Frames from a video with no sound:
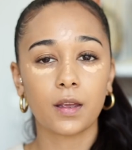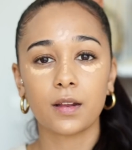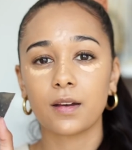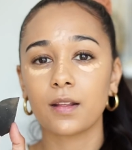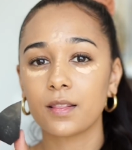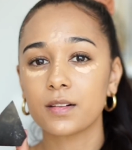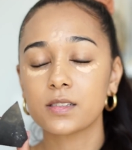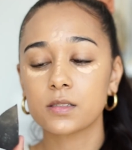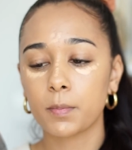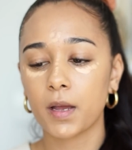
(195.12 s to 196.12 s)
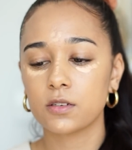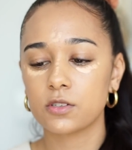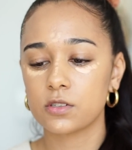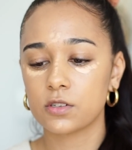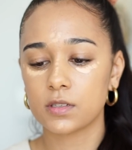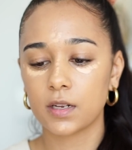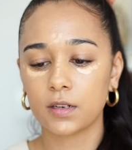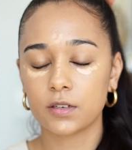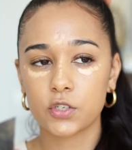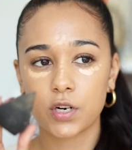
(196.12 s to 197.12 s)
And this sponge is just like
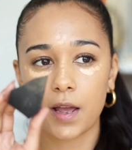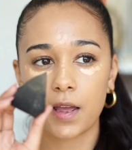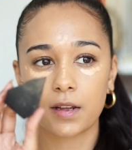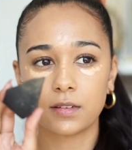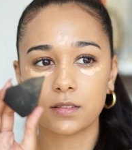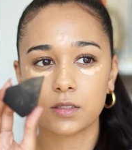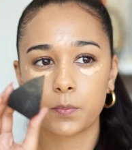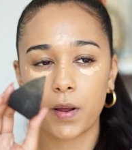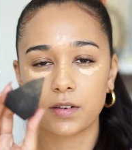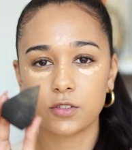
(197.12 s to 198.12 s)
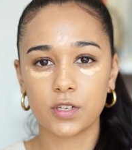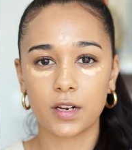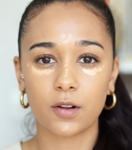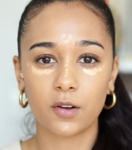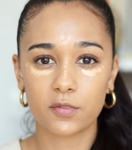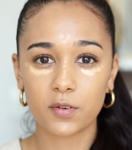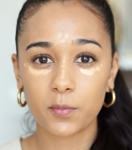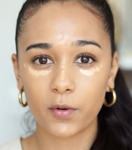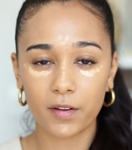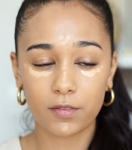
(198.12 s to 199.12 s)
a triangle sponge that I got
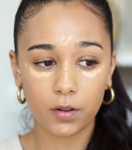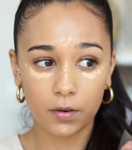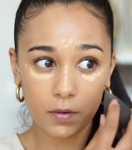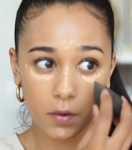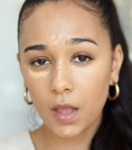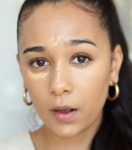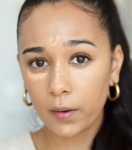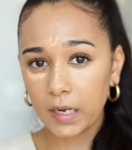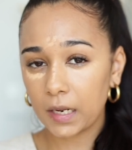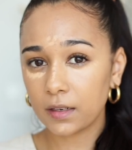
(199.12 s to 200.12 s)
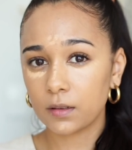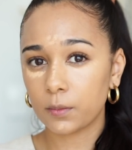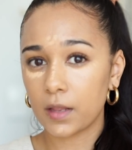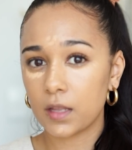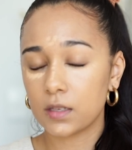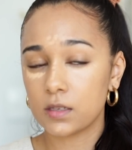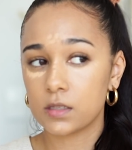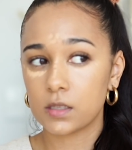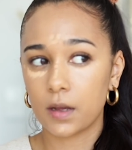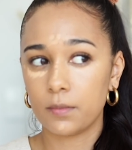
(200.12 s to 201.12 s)
from Revlon. I quite like the way that
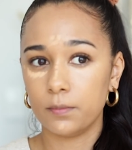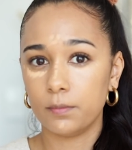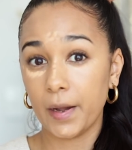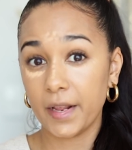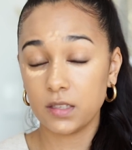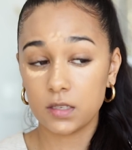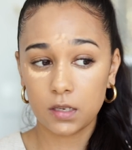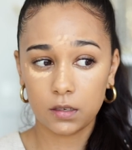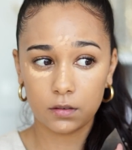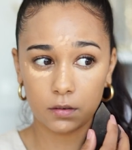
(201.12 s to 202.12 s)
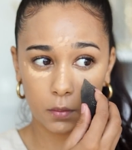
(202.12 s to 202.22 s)
this blends in.